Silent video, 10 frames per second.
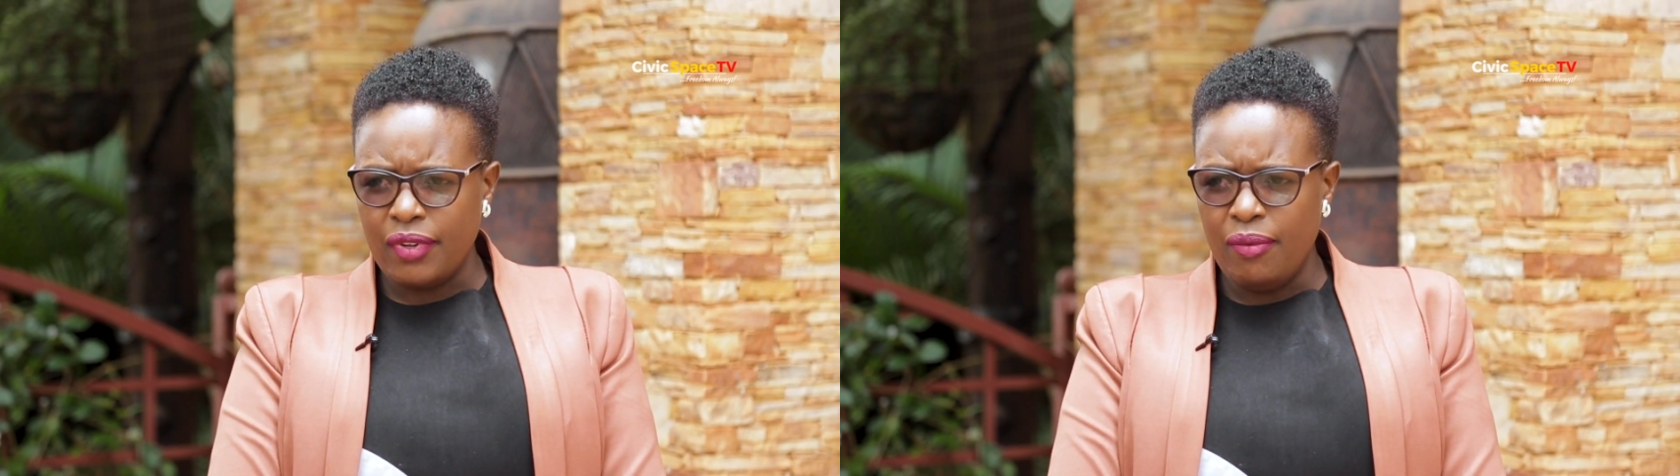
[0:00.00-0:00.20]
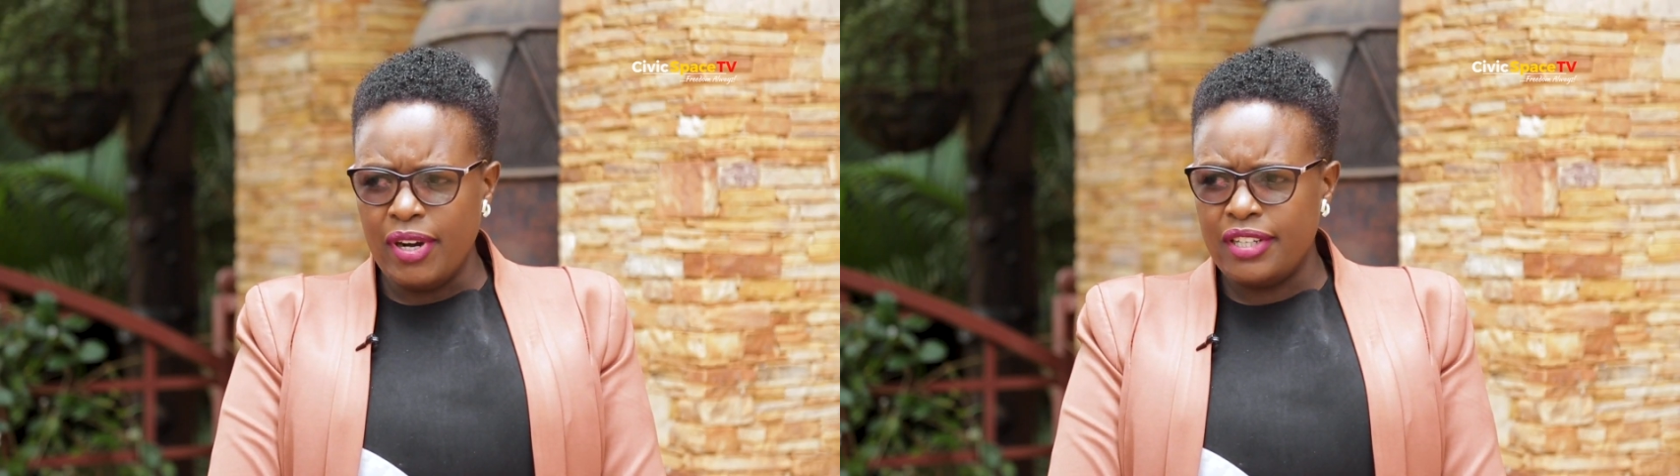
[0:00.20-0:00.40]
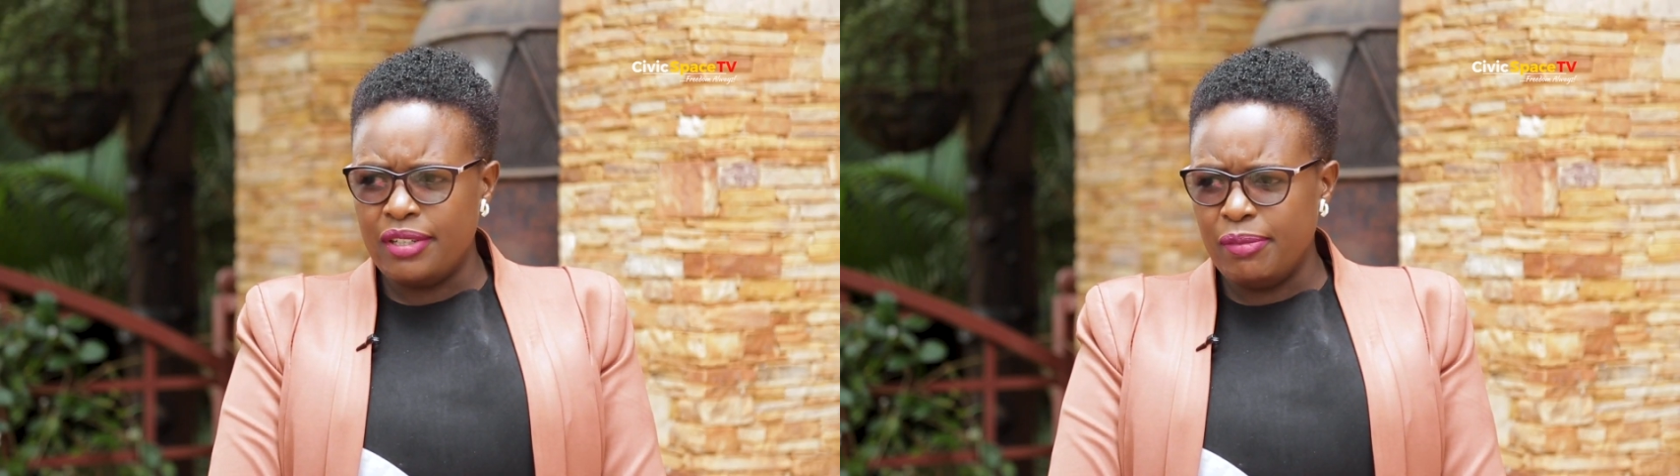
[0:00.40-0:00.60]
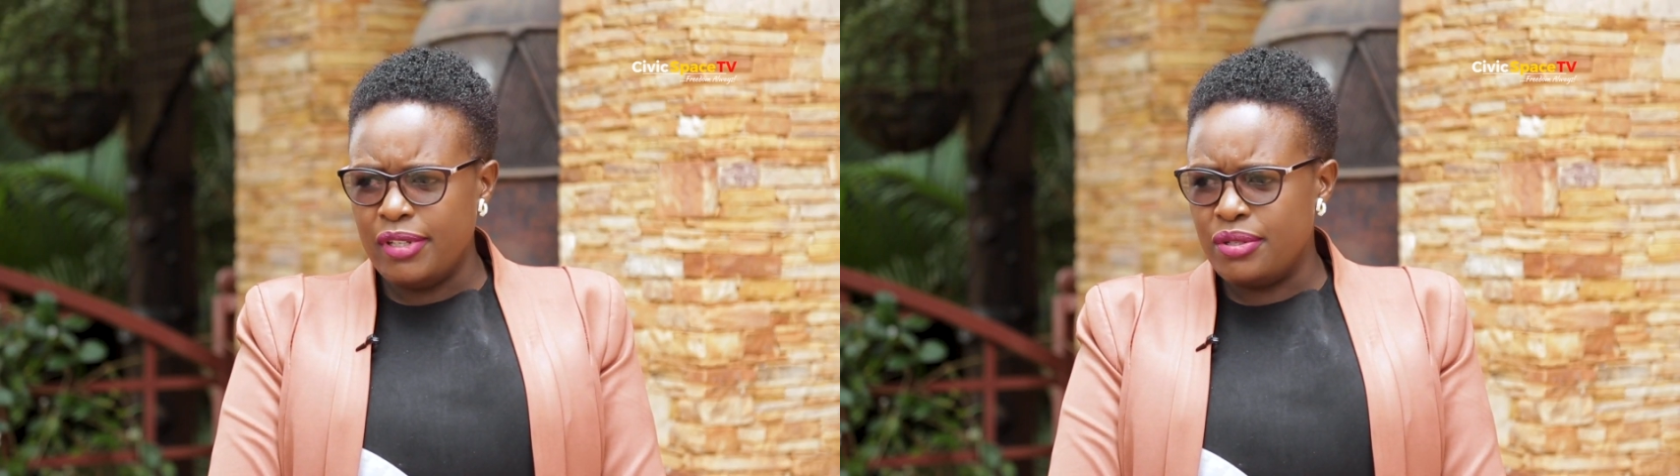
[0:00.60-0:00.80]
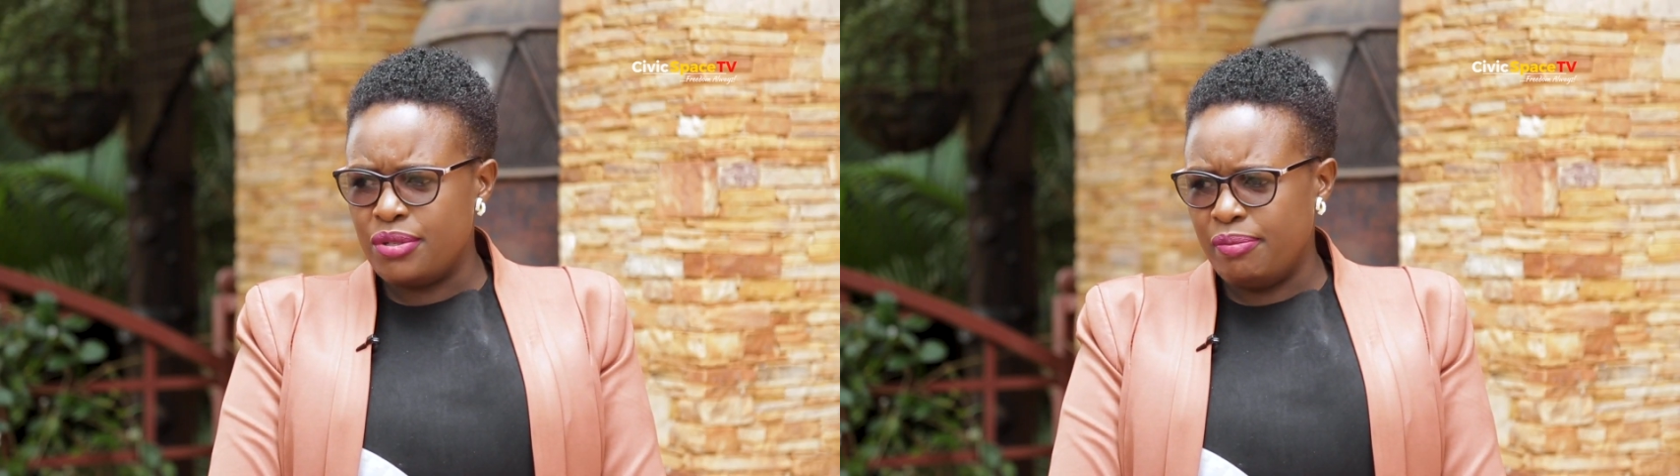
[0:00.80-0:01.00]
what it
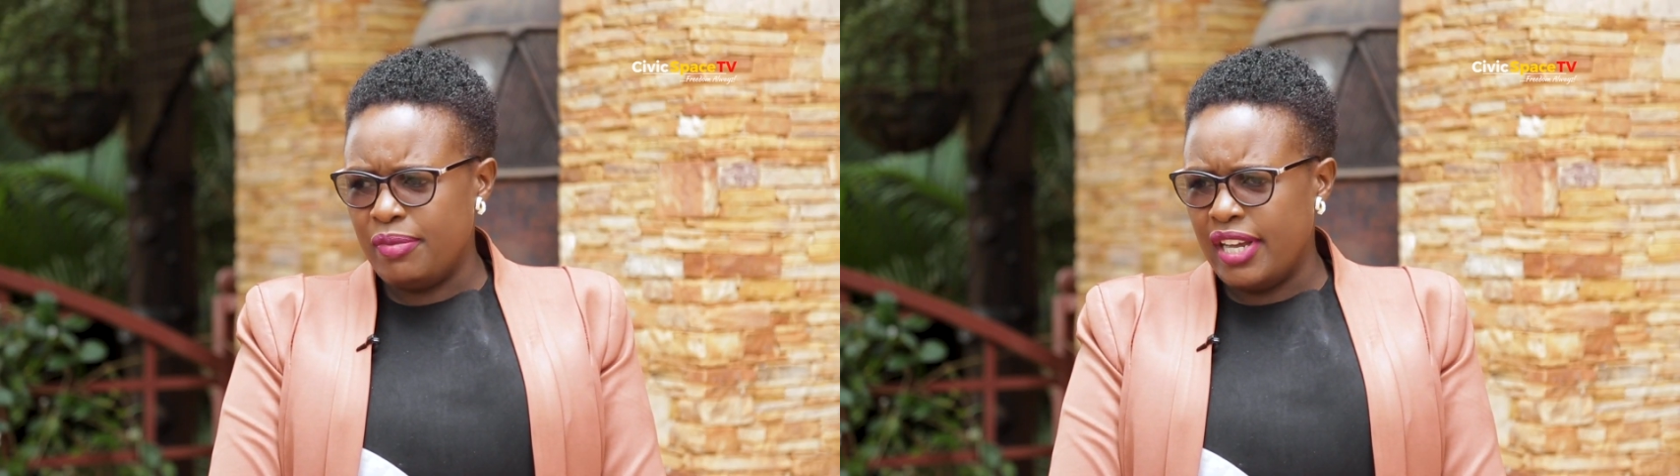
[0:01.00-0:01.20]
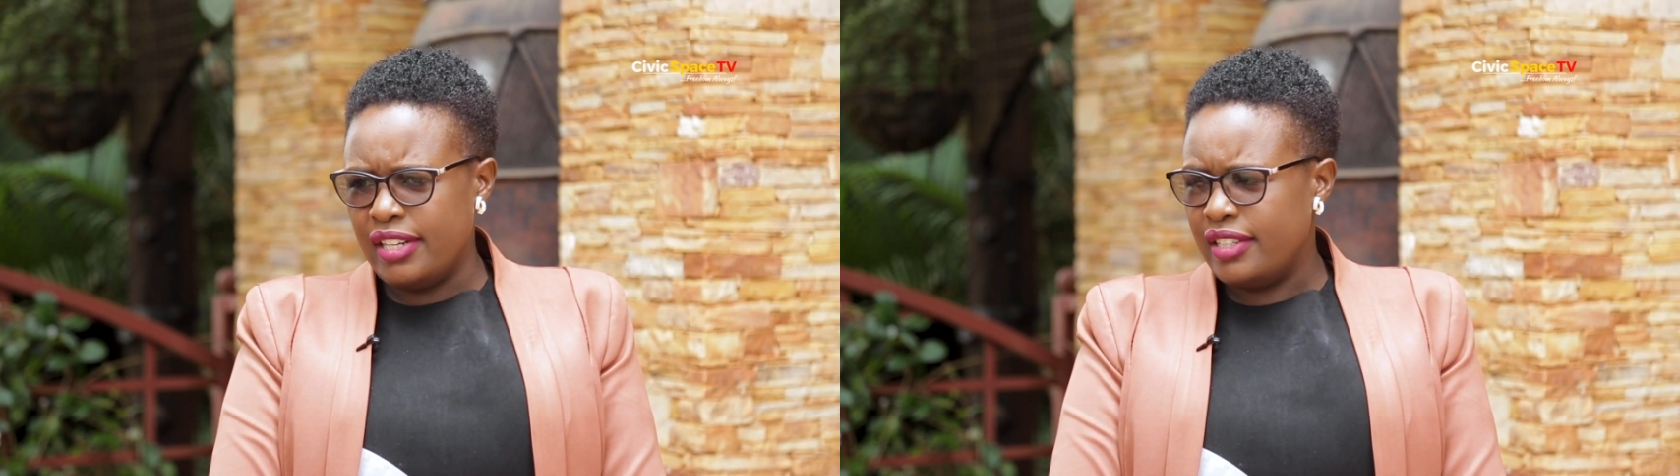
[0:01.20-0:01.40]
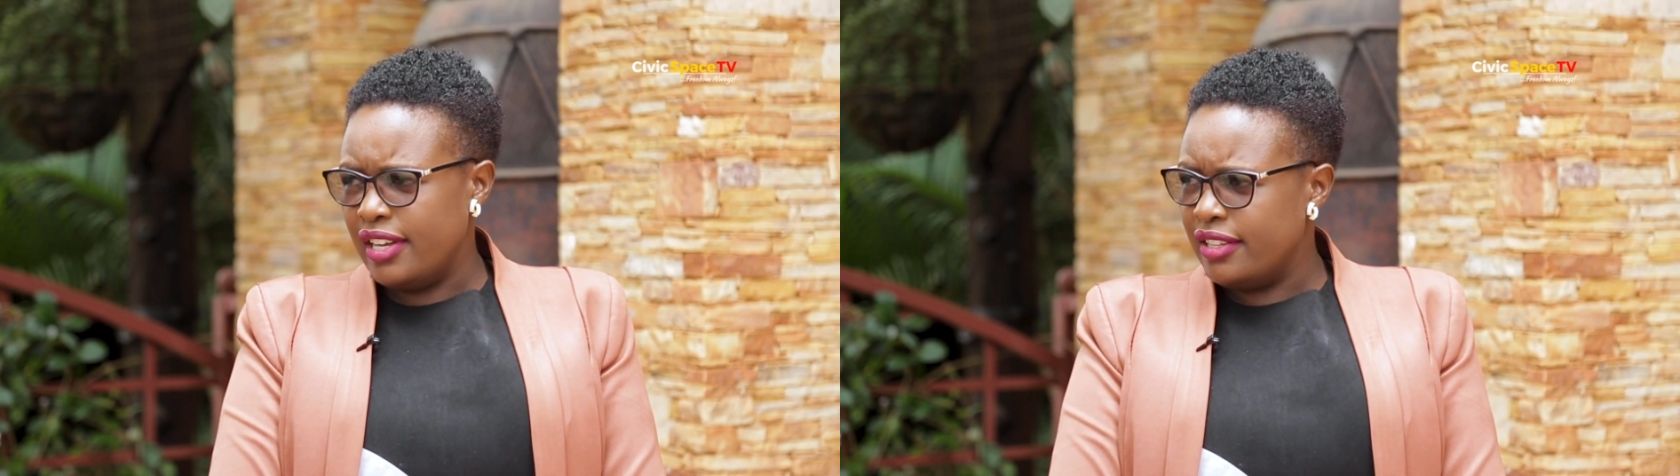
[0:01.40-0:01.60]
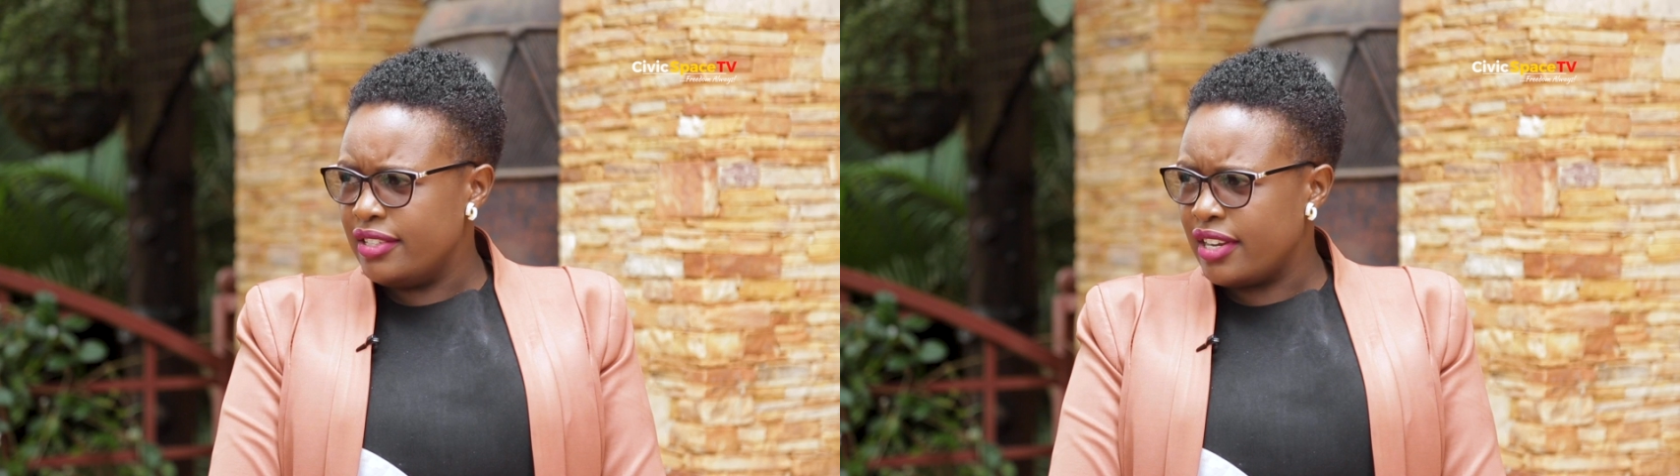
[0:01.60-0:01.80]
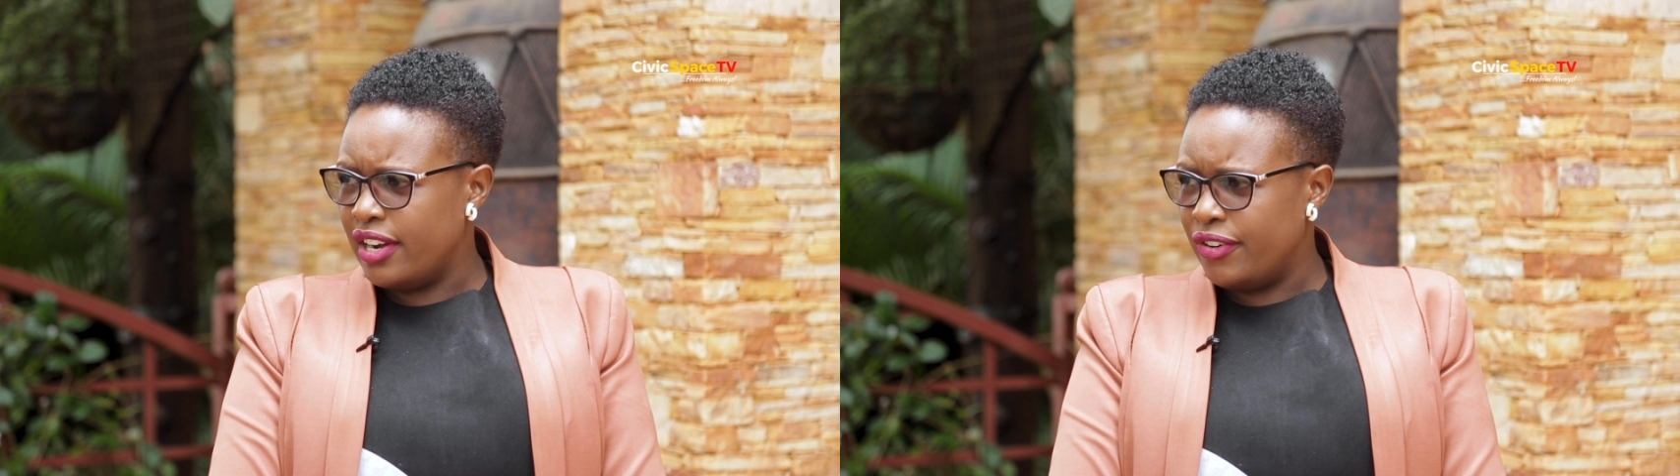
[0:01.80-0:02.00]
means to be a leader in
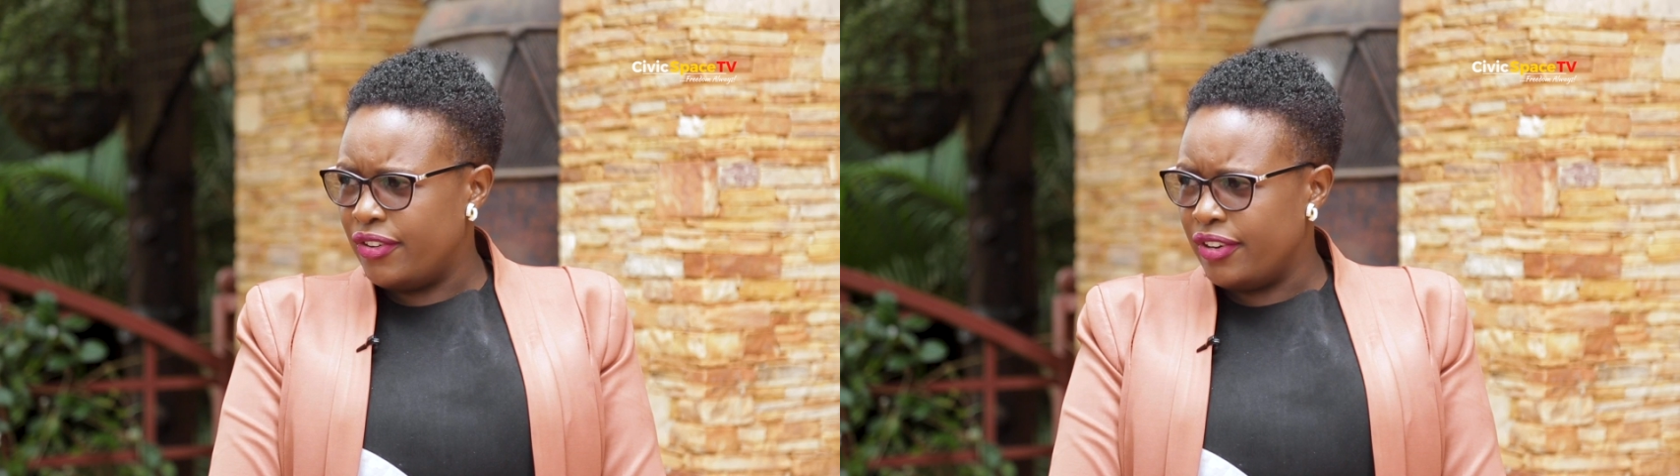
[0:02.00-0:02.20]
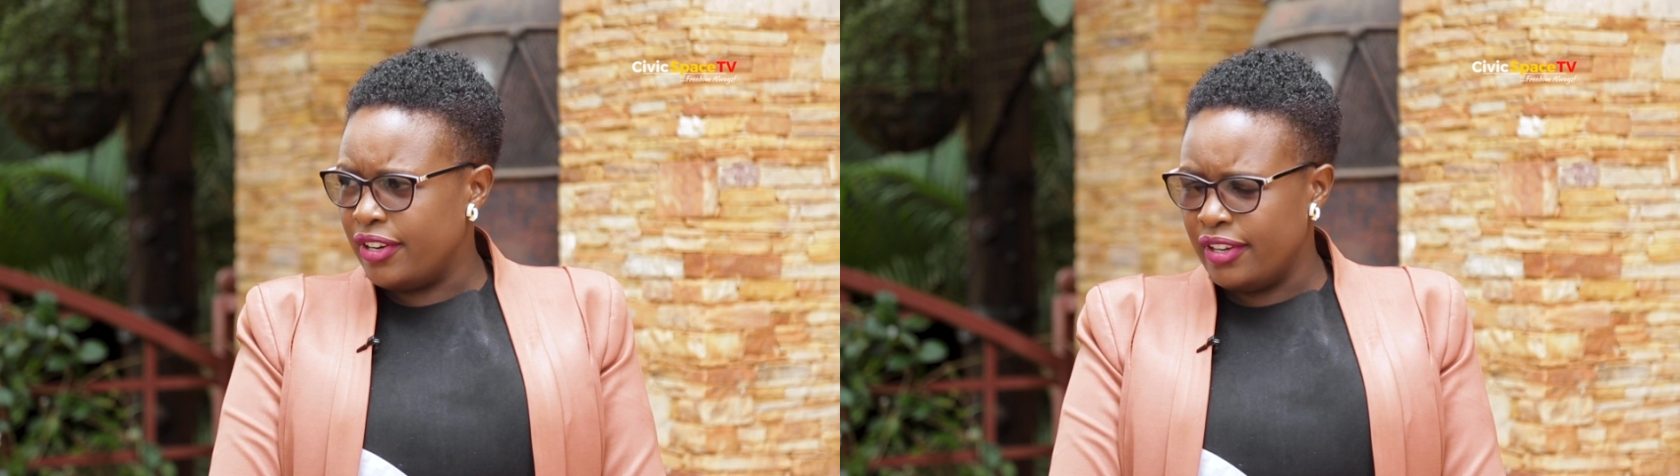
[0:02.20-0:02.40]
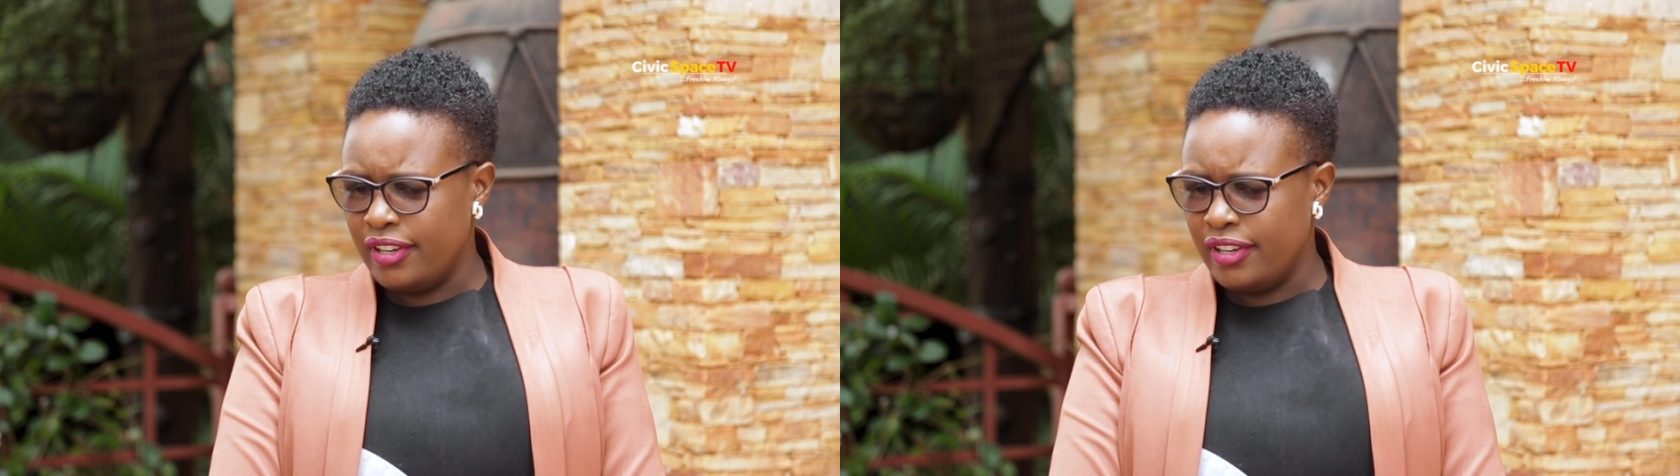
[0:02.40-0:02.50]
this country.